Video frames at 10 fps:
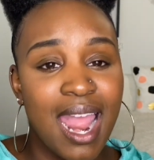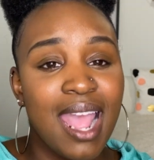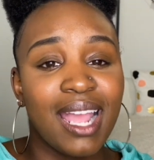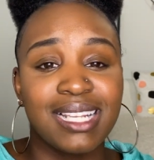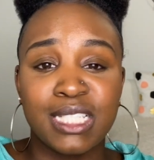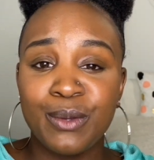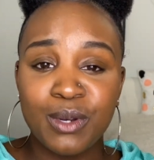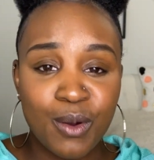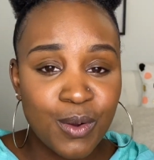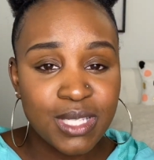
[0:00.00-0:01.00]
And she
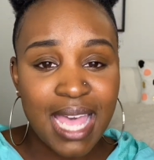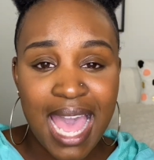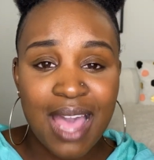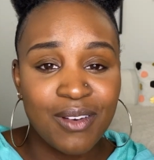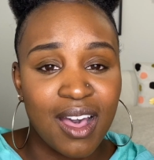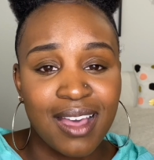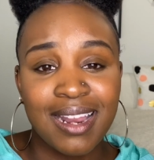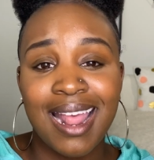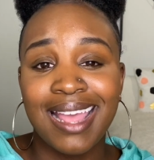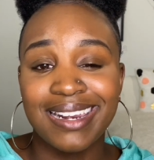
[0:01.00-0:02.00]
would always have
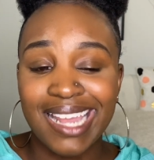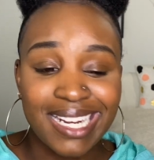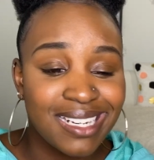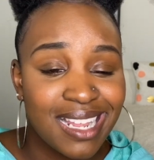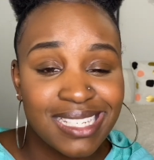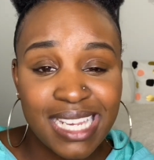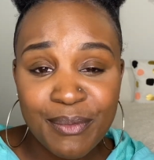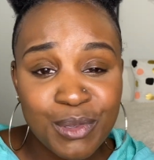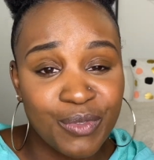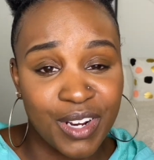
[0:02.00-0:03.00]
on 99
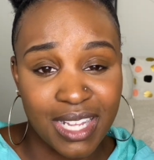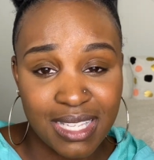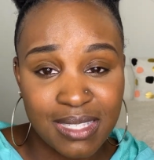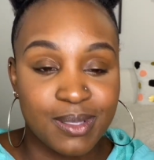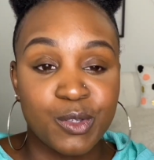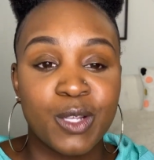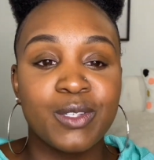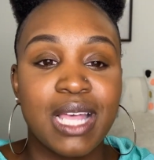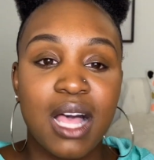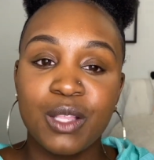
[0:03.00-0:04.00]
Jams for us. So when it
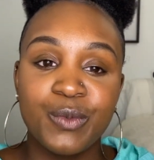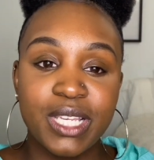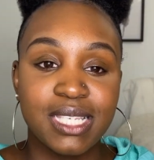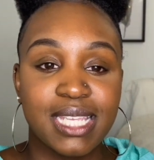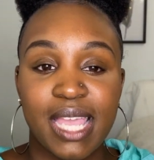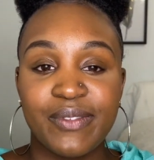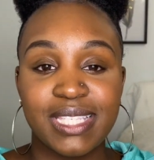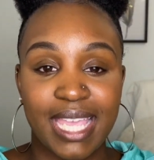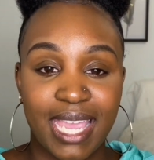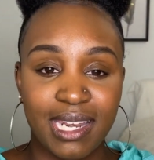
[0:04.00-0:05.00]
was Halloween, she gave
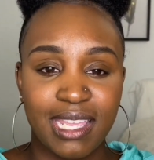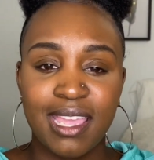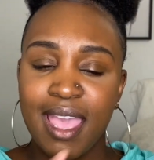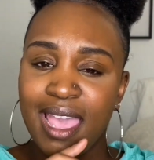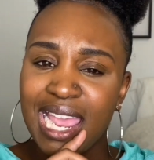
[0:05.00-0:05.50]
us candy.